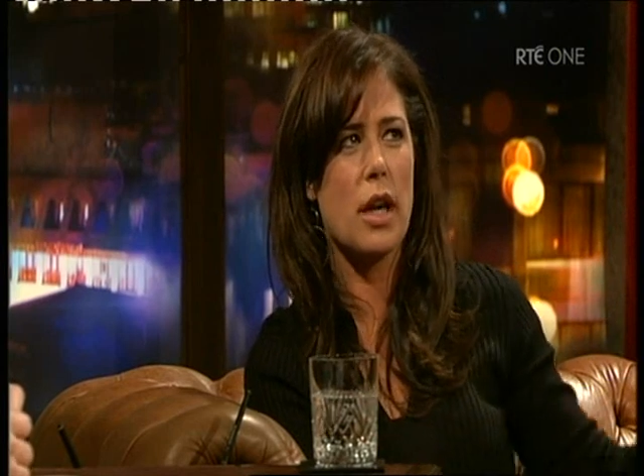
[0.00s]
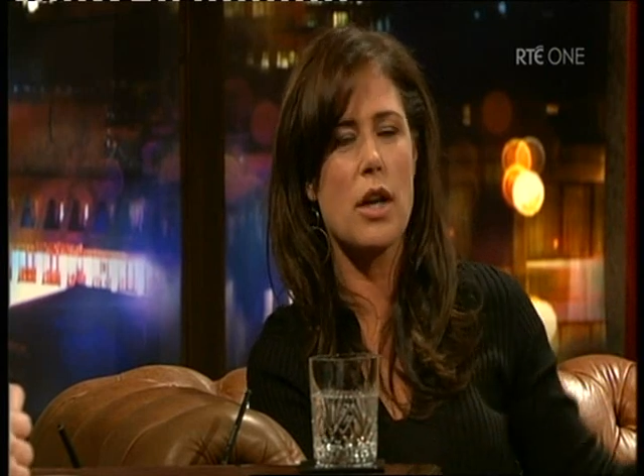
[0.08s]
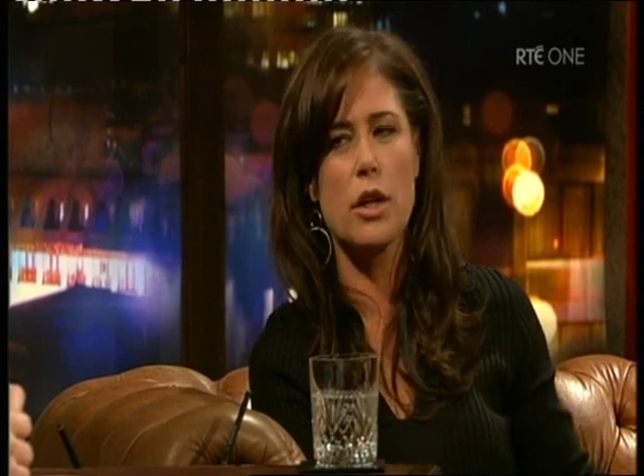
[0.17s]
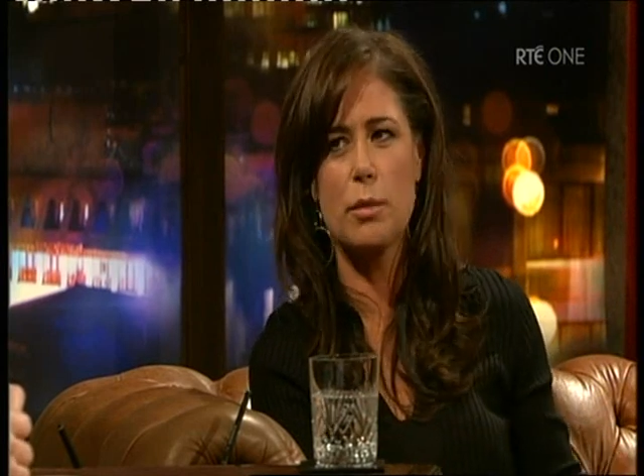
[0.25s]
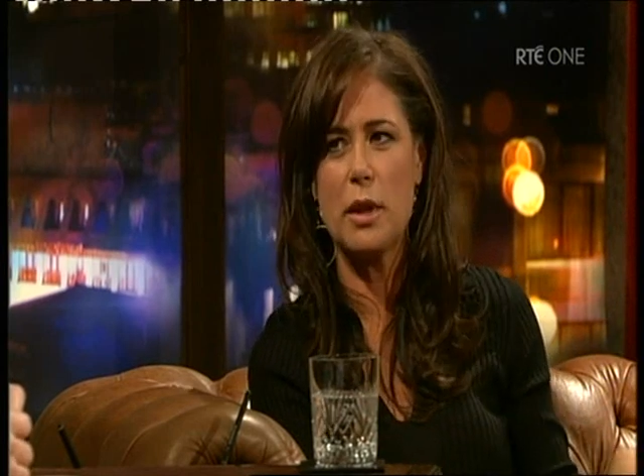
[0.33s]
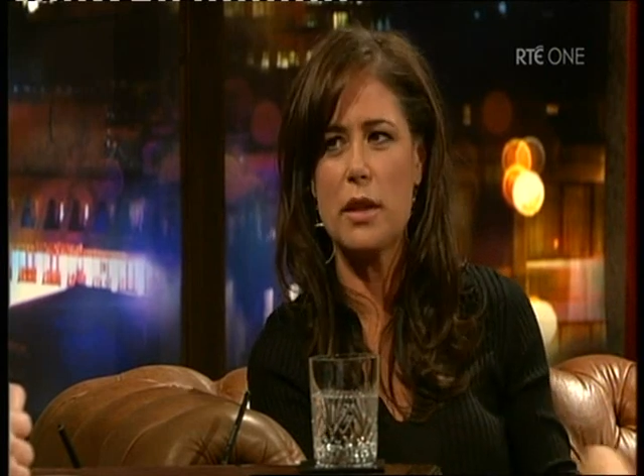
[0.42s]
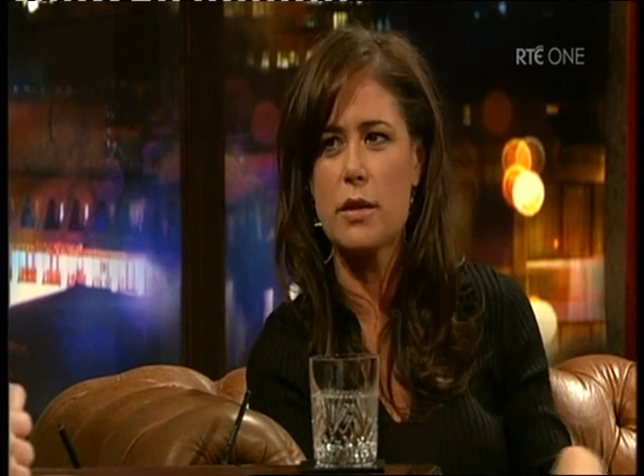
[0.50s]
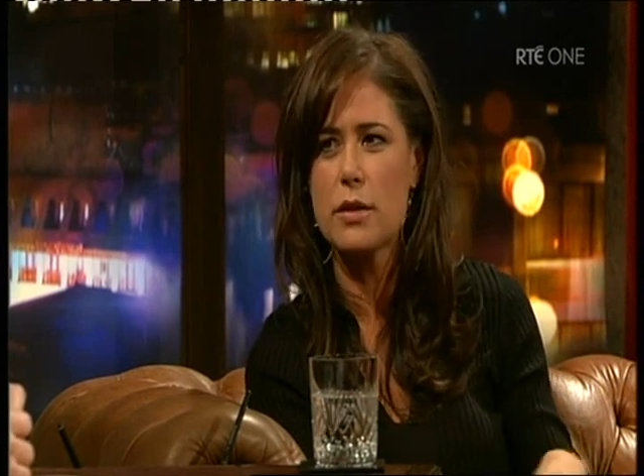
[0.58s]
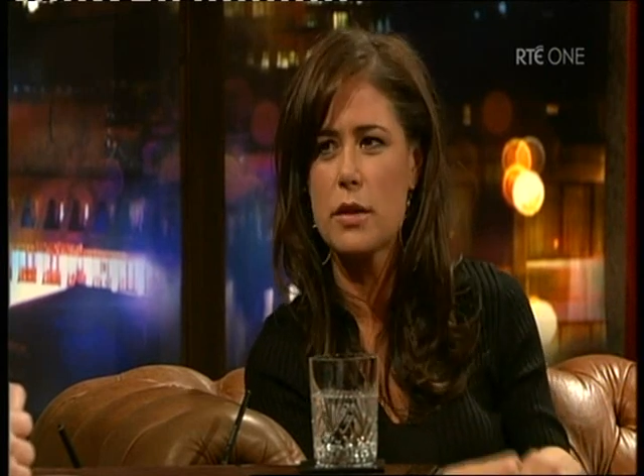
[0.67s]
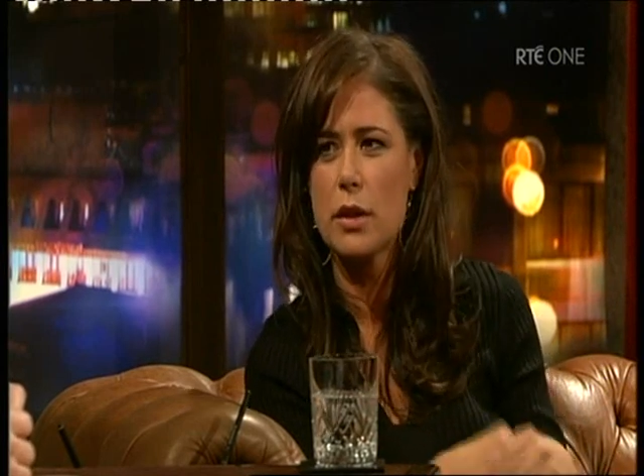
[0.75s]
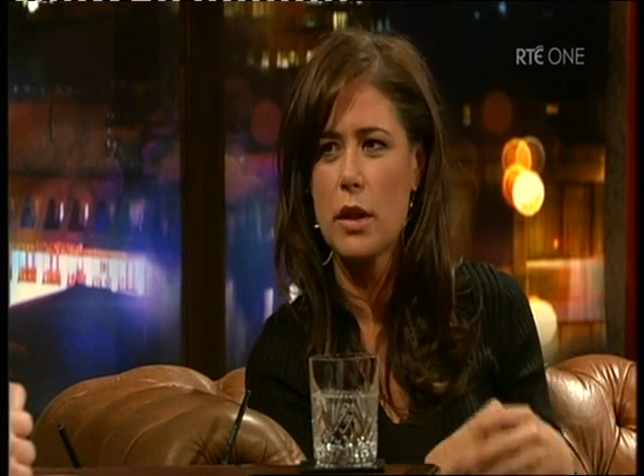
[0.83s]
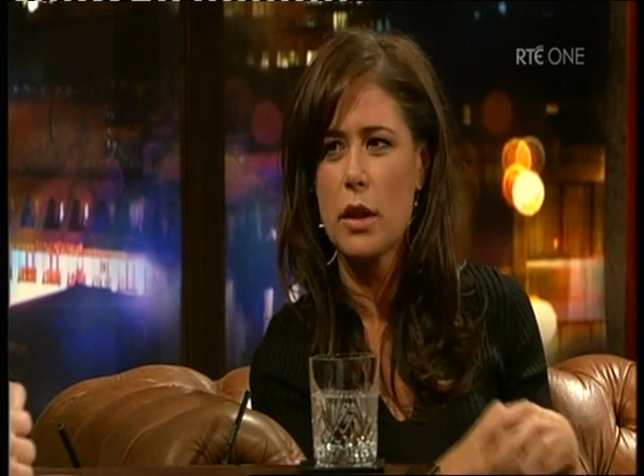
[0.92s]

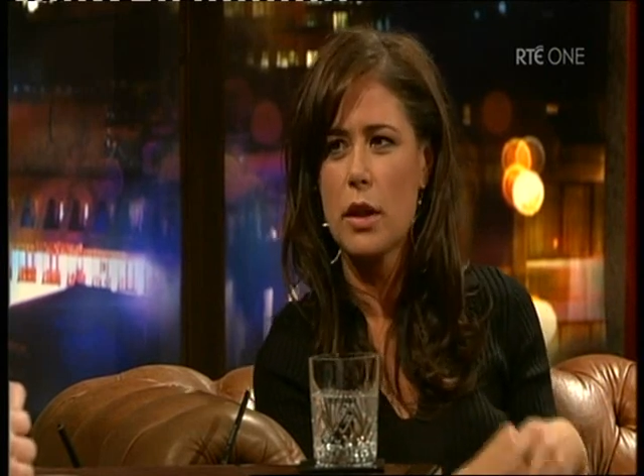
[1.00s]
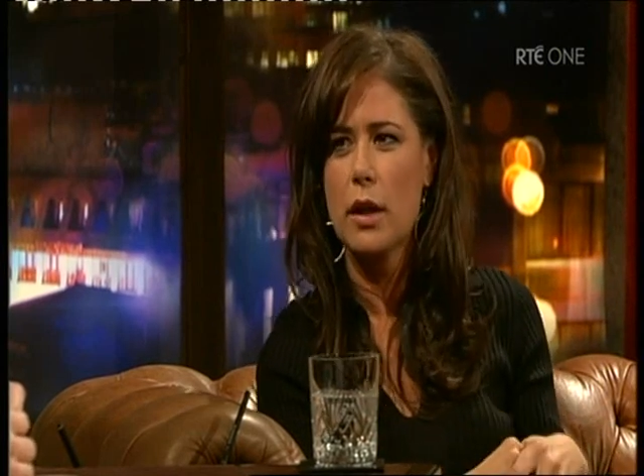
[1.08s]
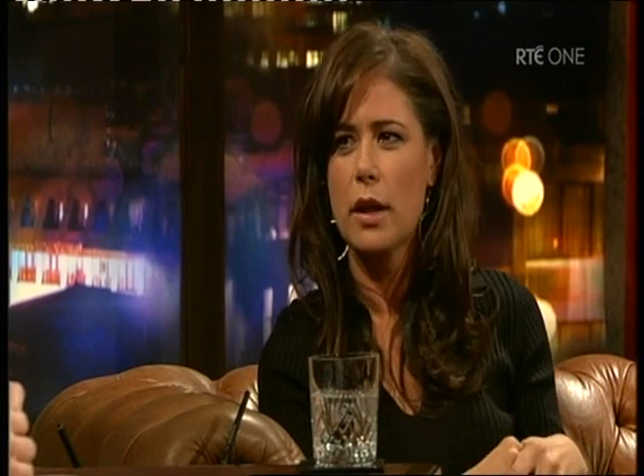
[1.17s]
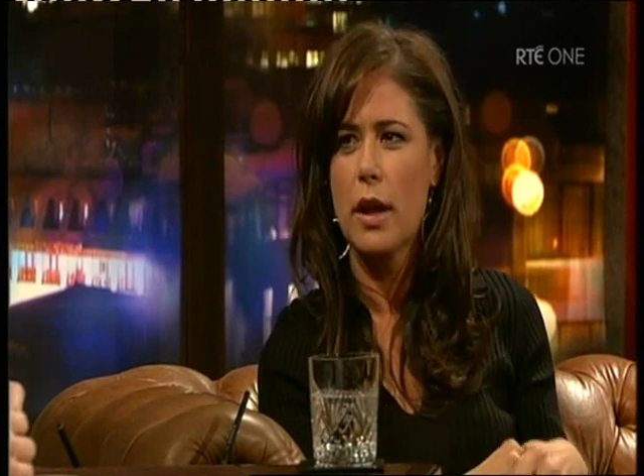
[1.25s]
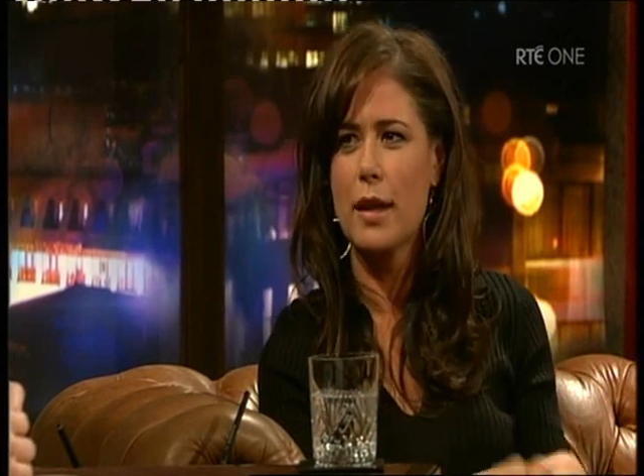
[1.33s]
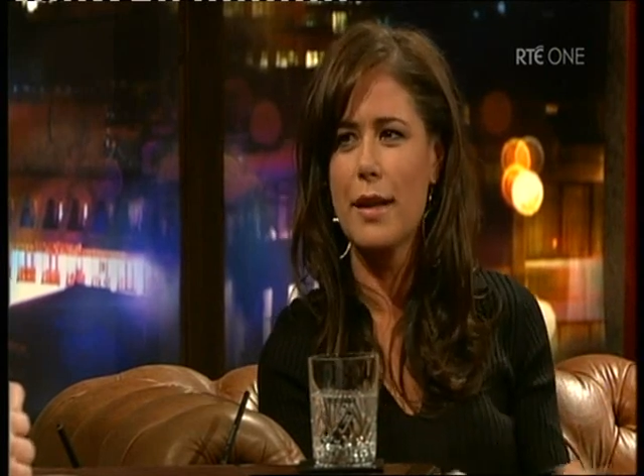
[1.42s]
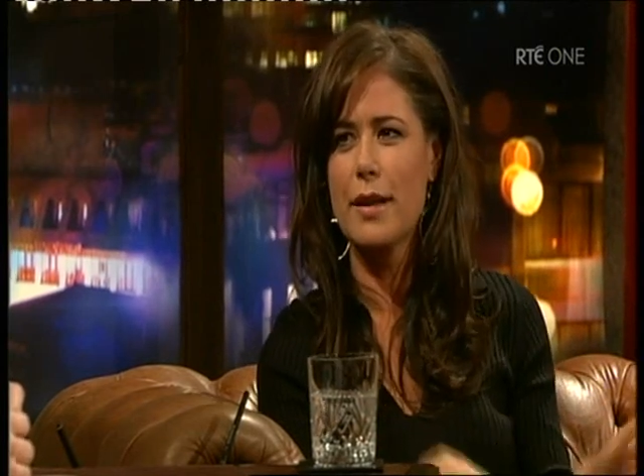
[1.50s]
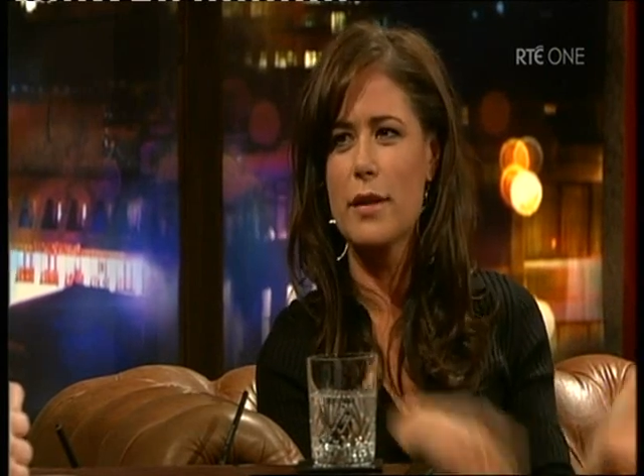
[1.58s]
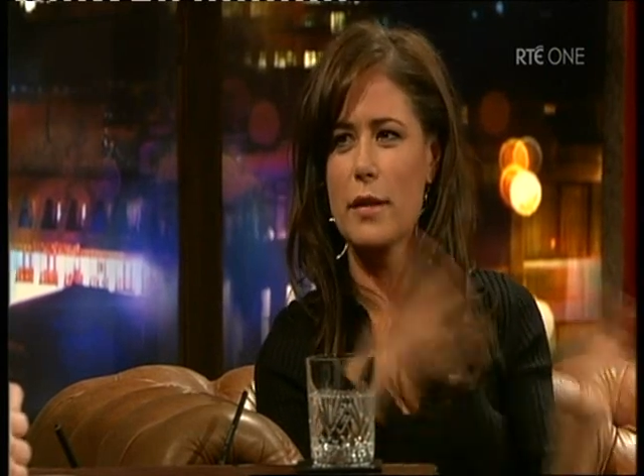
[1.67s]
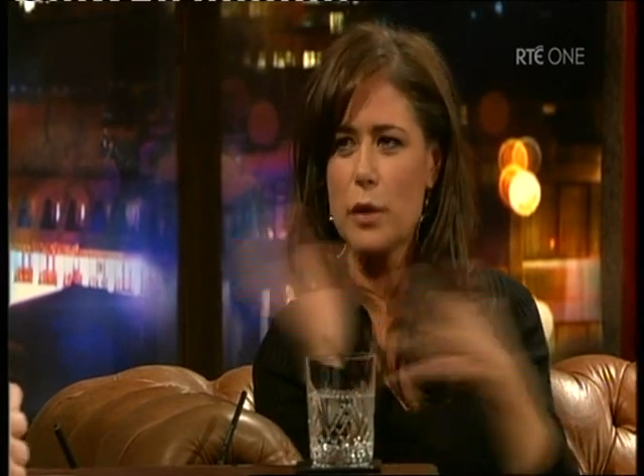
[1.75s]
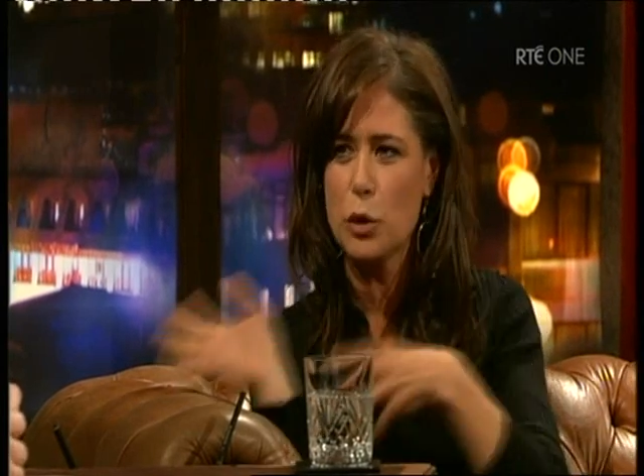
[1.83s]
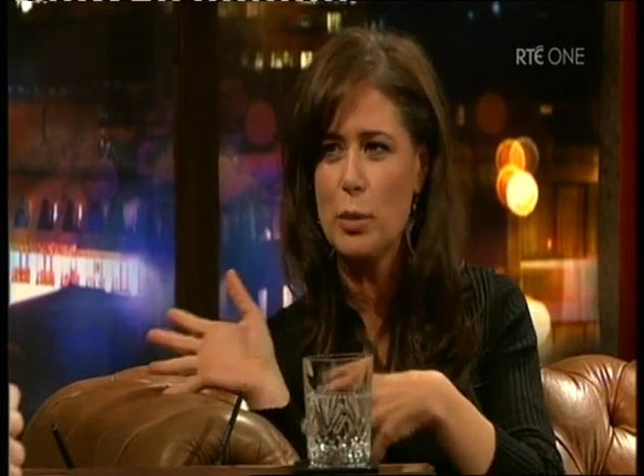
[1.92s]
Carbies. Oh. I
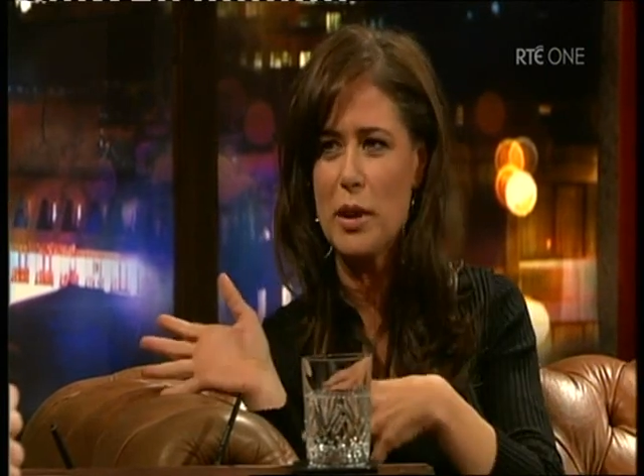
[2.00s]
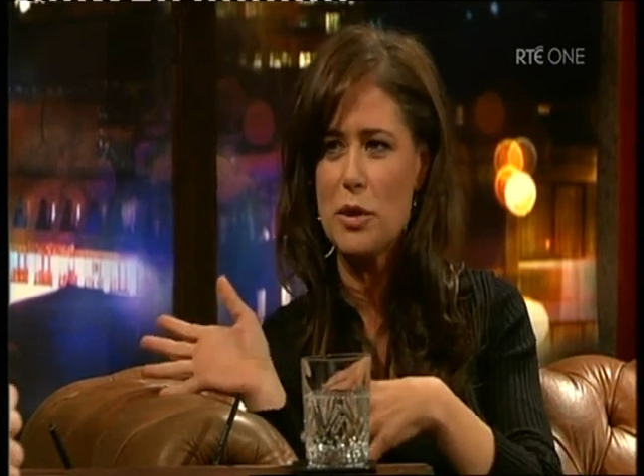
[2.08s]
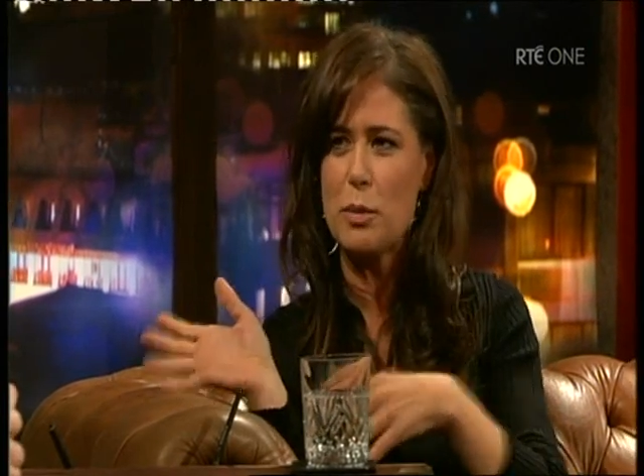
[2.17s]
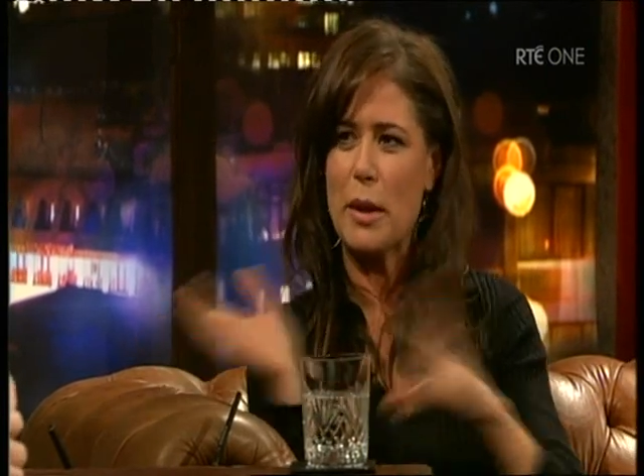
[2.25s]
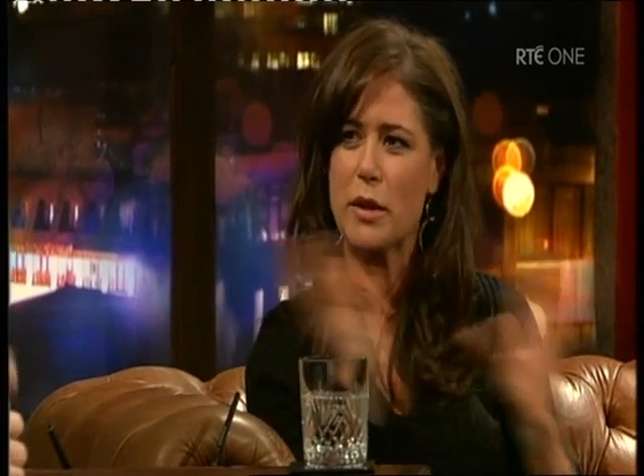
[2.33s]
liked the Lubies